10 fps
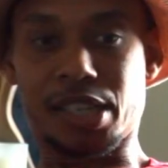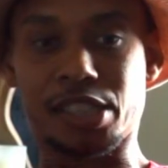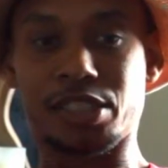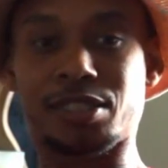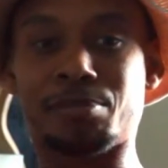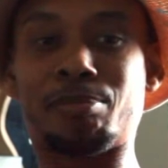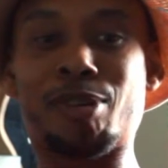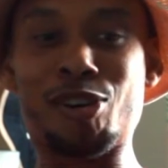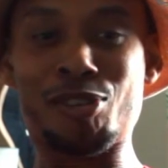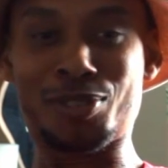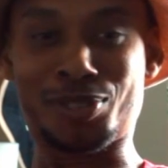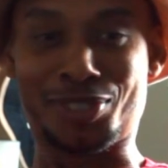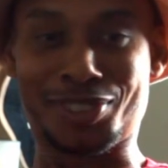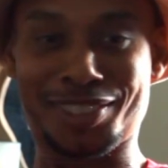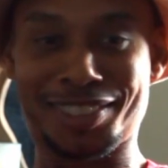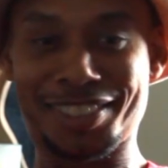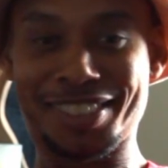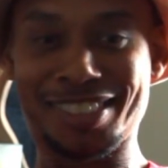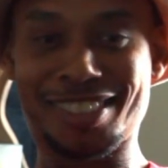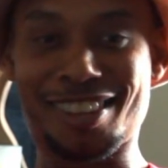A small
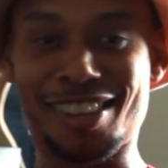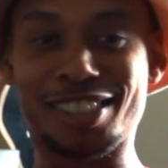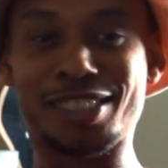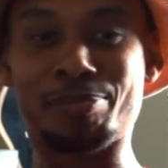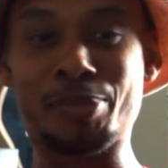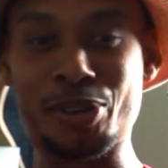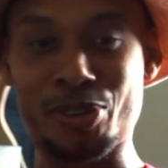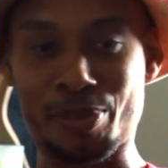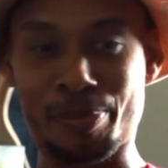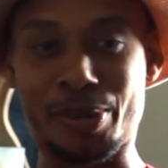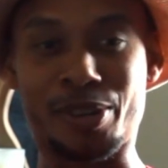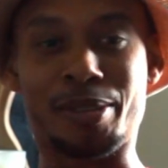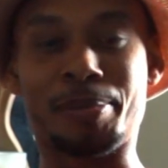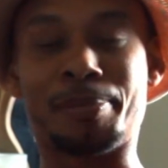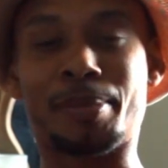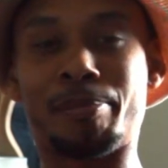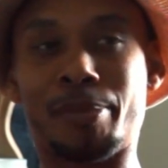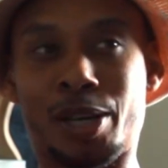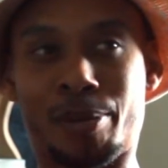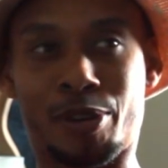part of me. My
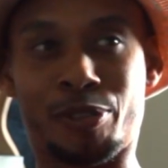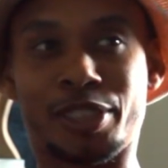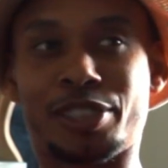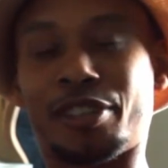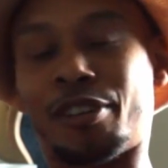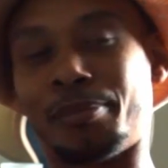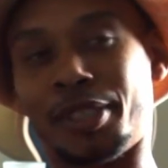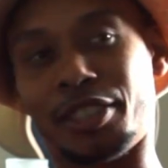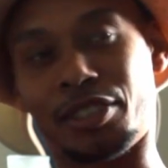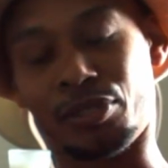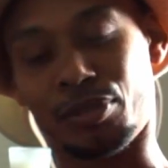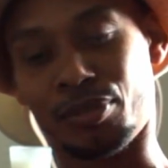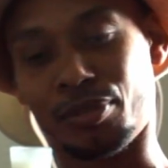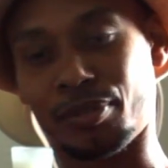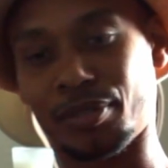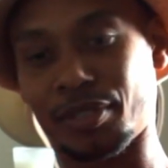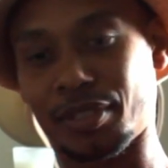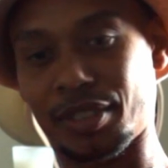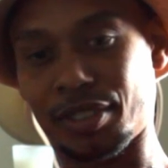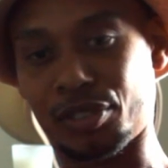mom always taught me to
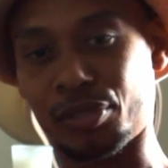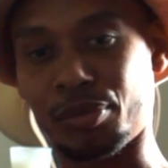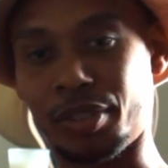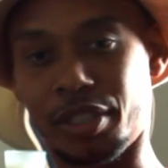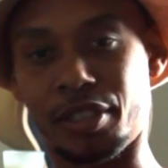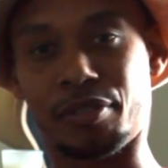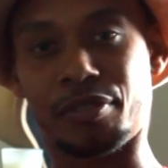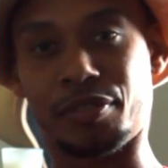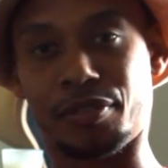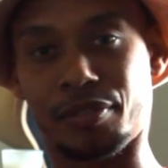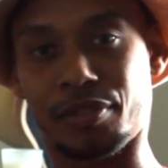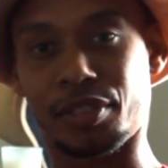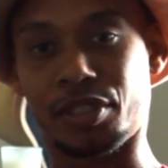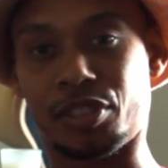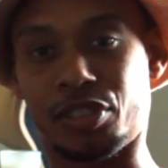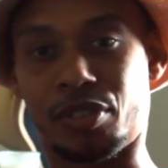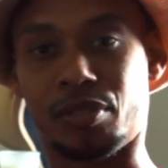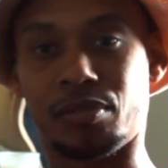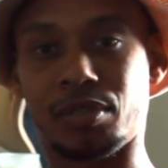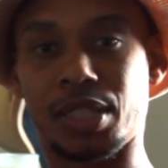live, you
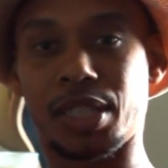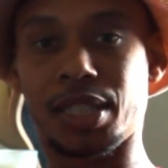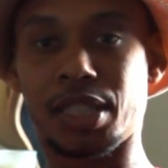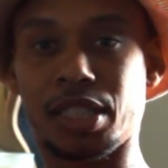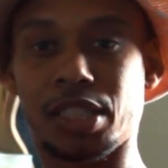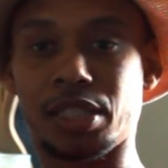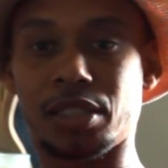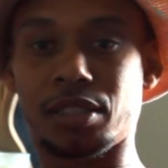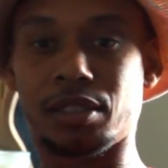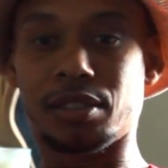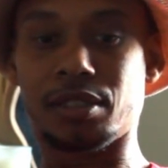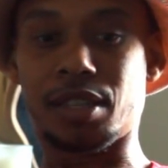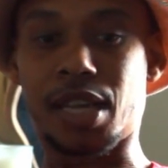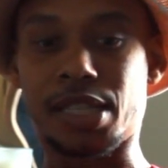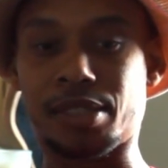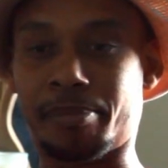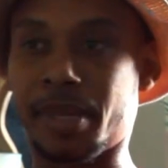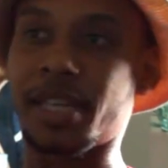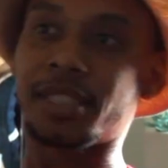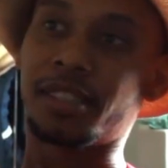know, as a
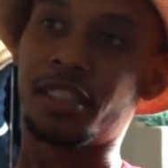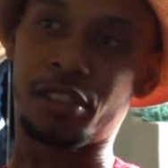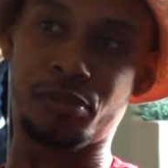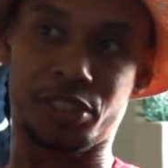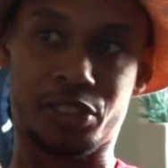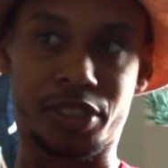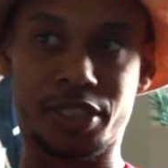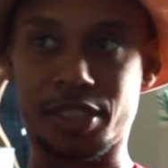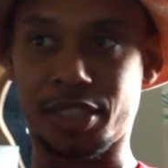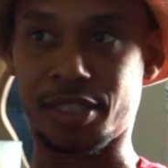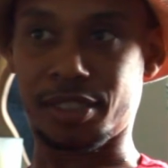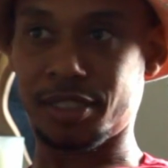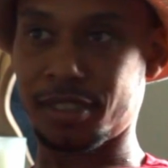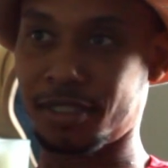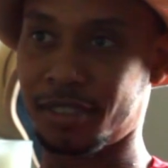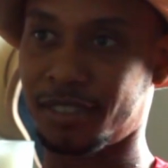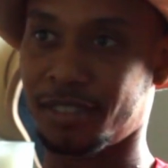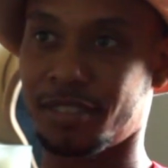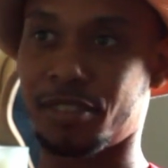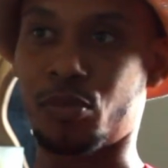man, to live with your decisions,
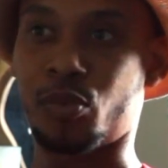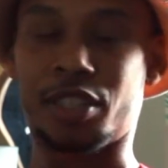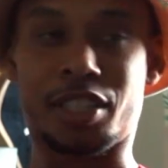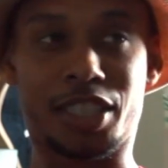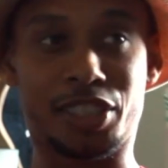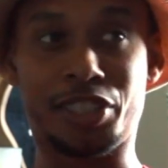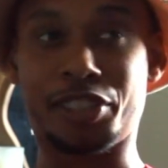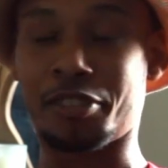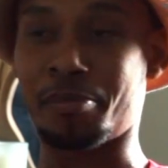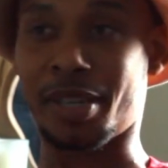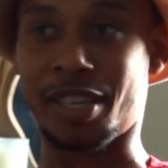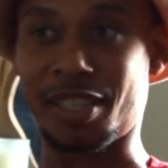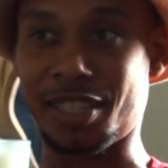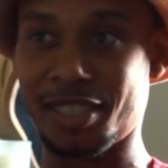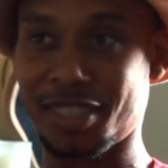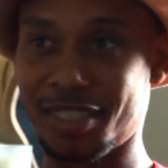whether that's good or bad.